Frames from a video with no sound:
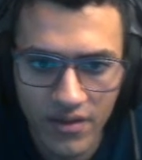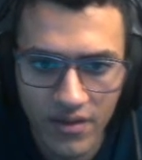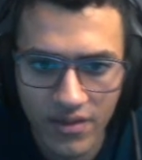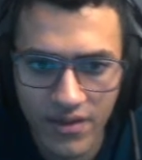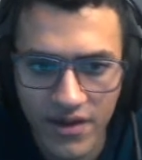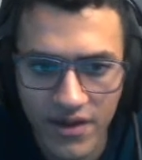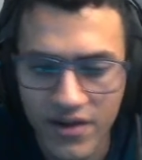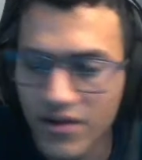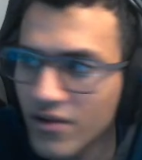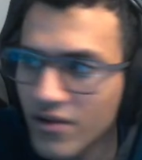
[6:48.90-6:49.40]

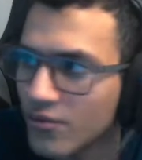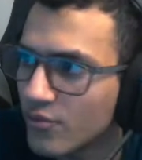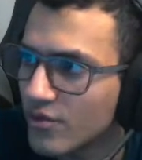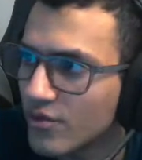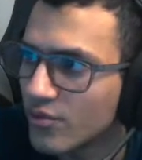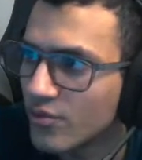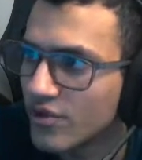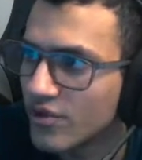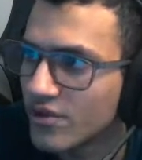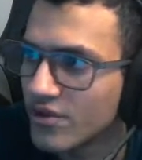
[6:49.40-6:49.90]
Then we
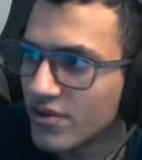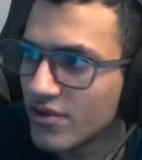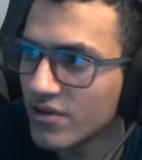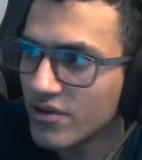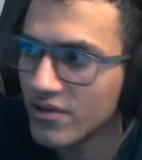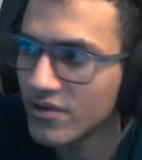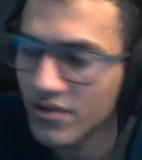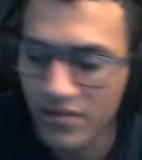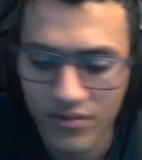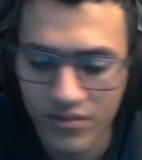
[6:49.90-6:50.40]
will
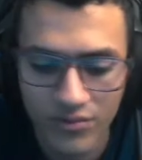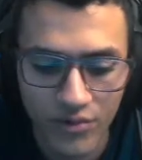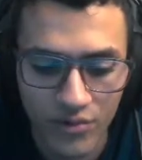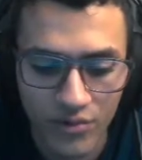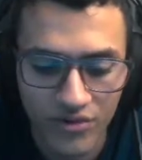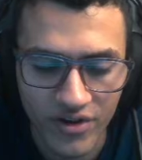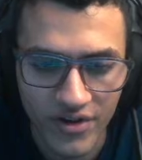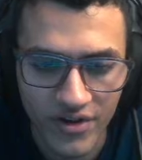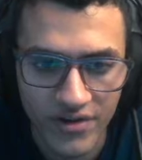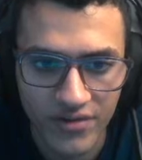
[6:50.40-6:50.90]

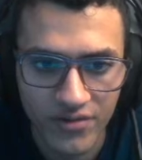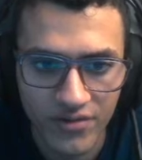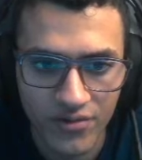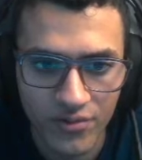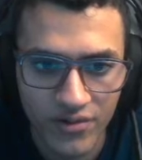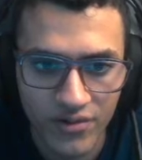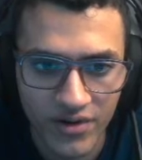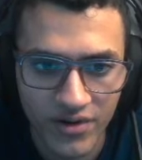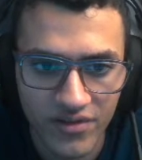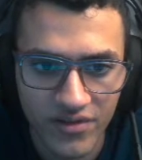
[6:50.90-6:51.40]
rotate. So
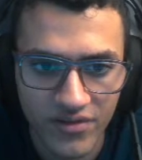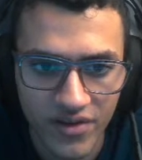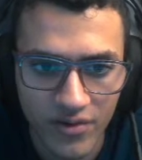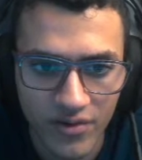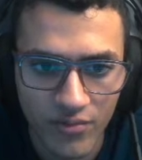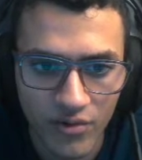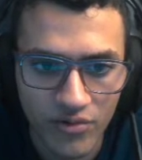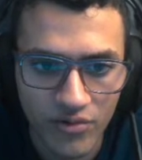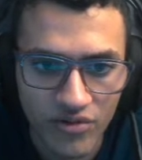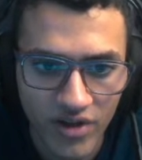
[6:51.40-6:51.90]
we're gonna say
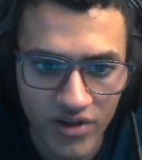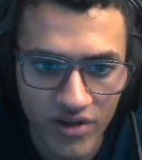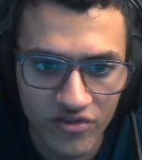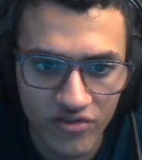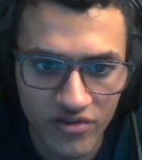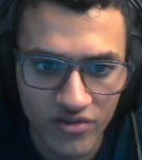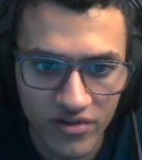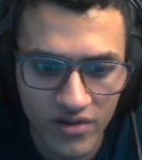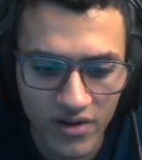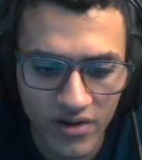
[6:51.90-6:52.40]

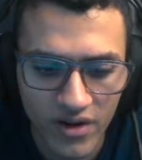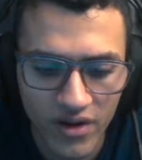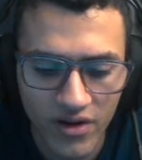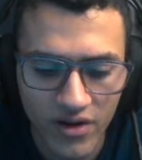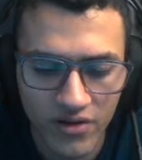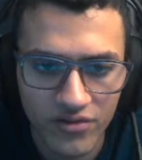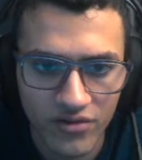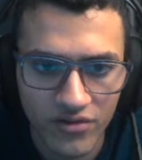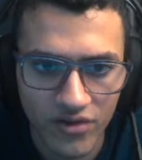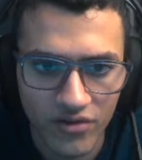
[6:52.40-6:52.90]
rotation
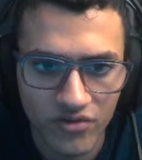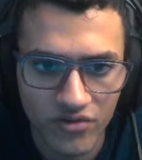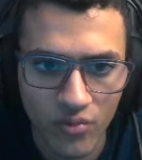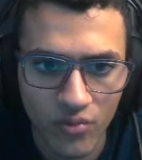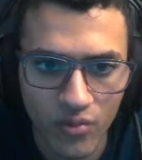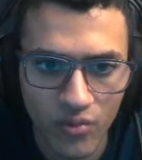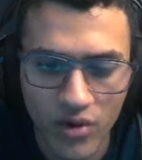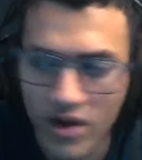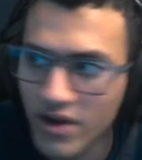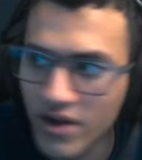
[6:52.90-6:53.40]
dot
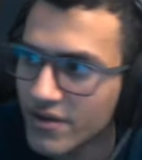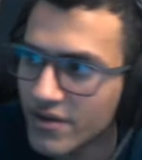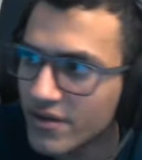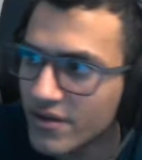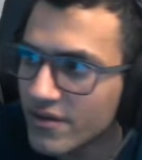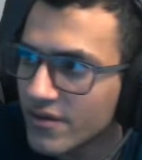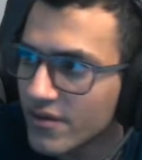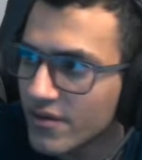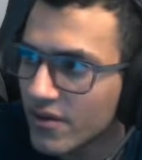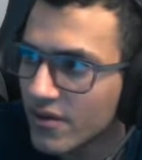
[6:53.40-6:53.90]
y
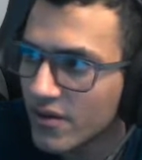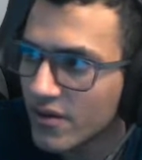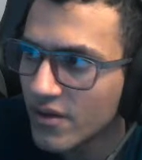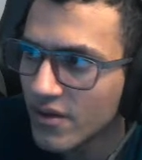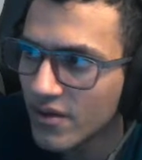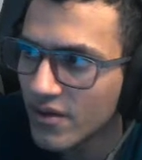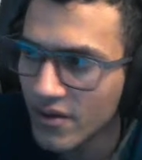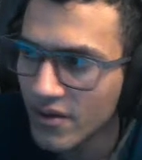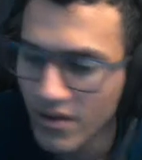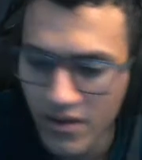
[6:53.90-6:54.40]

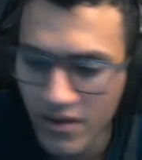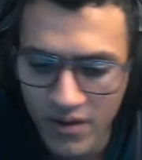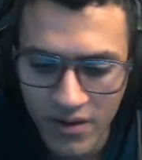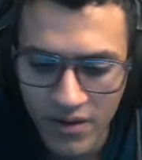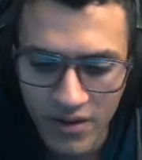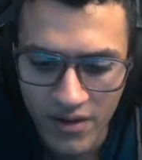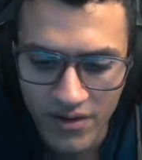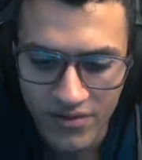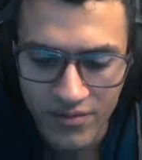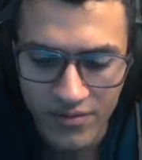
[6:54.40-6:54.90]

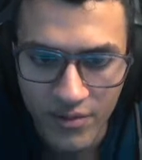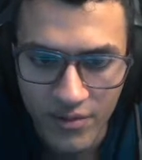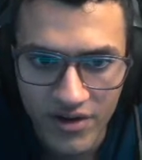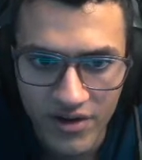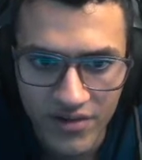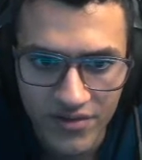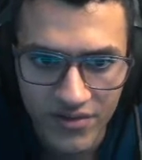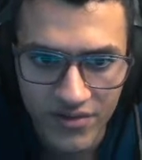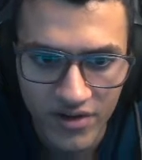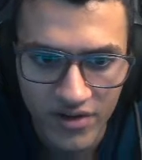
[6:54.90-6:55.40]
is
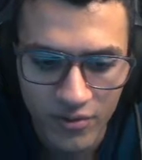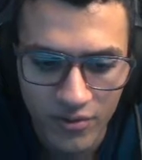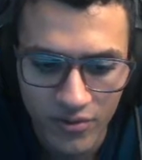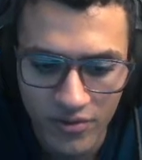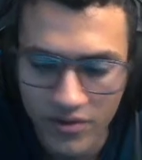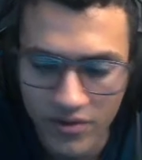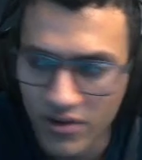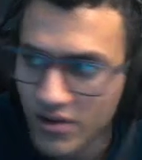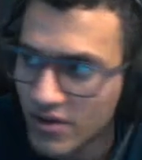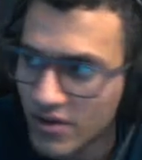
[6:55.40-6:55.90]
minus
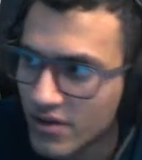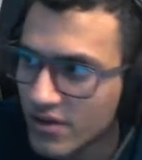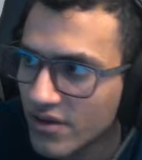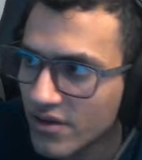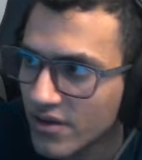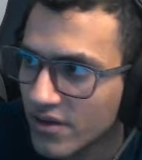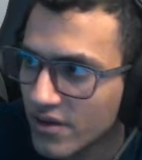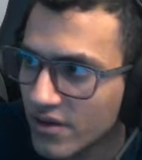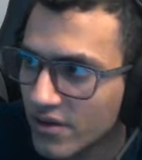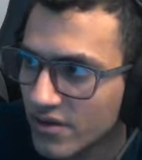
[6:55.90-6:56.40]
equal
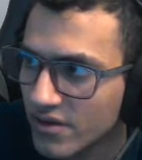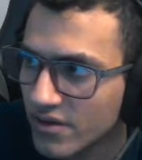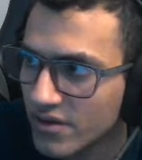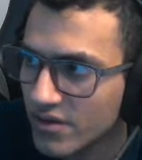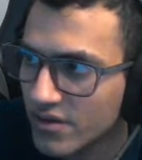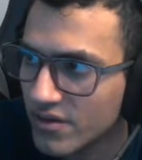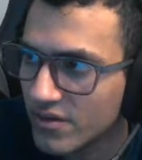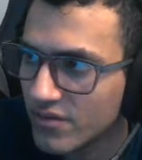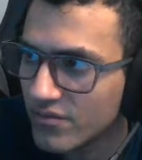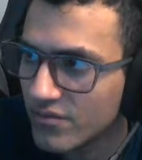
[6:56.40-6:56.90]

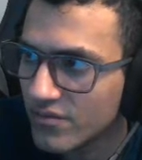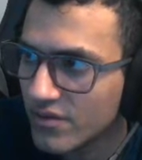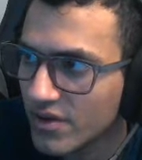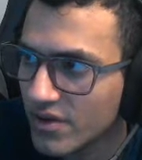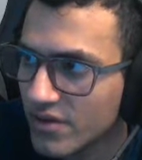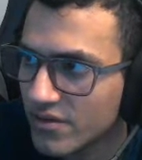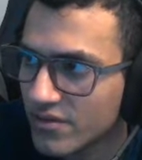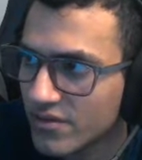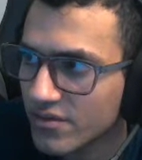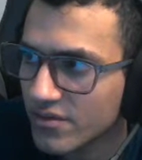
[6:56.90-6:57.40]

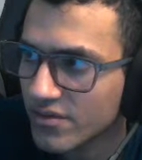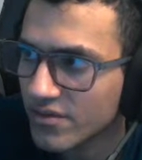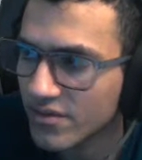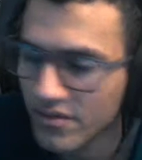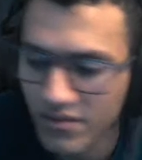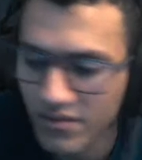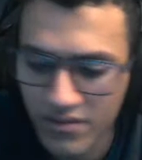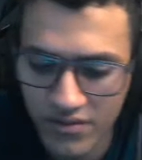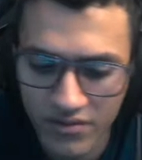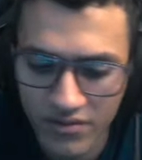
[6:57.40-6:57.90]
event
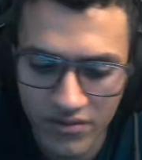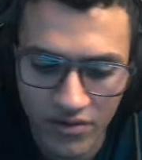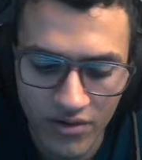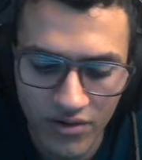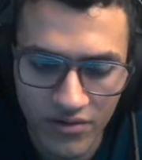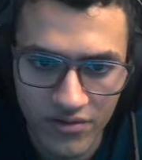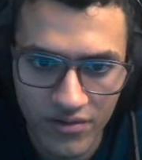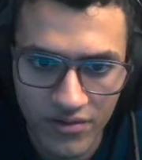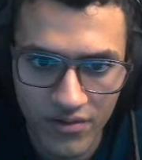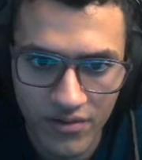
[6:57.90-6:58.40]

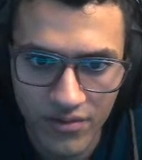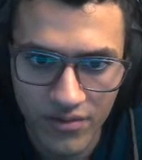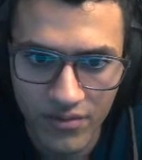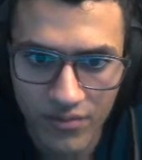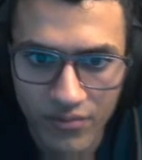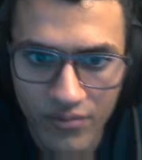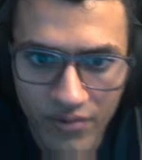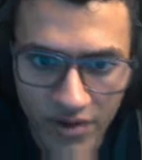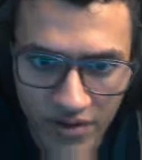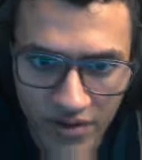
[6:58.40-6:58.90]
dot
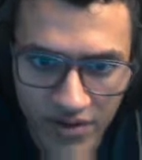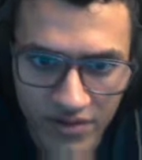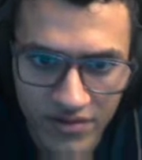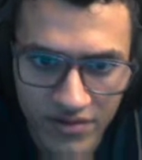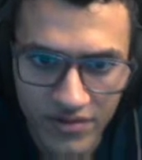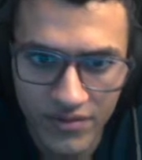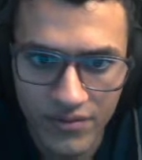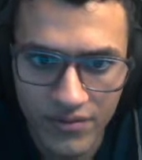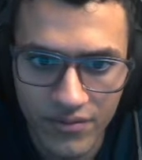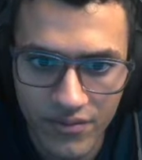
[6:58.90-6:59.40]

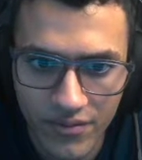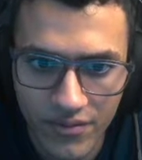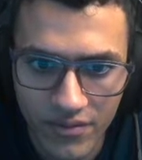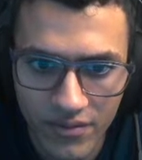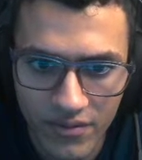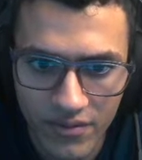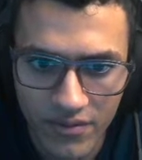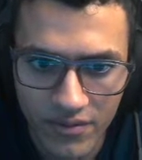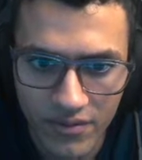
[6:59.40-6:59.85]
relative